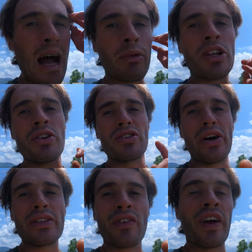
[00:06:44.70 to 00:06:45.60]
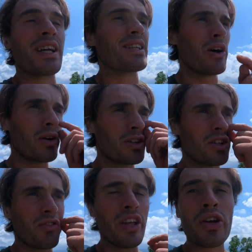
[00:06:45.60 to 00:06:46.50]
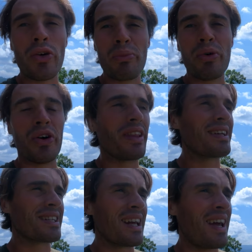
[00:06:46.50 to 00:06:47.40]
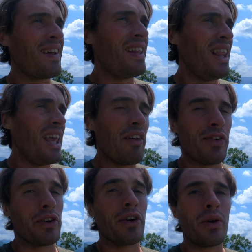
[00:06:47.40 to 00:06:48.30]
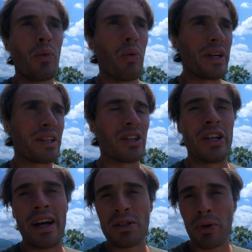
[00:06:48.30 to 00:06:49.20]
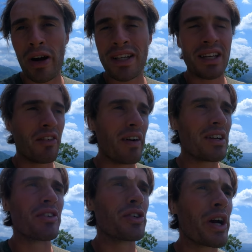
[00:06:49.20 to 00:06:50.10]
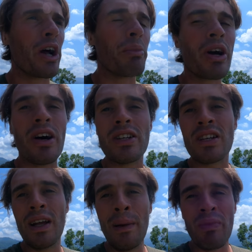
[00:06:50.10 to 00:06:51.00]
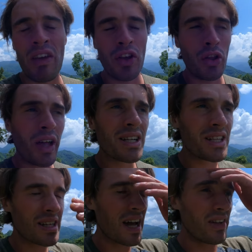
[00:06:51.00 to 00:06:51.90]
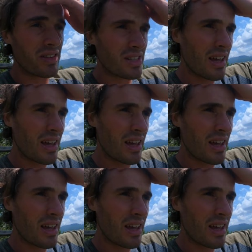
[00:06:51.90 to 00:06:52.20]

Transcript: I'm gonna choose not to fix it though, because there's a really cool important lesson here if you're wanting to learn how to progress and get faster on a trail, because if you look into the science,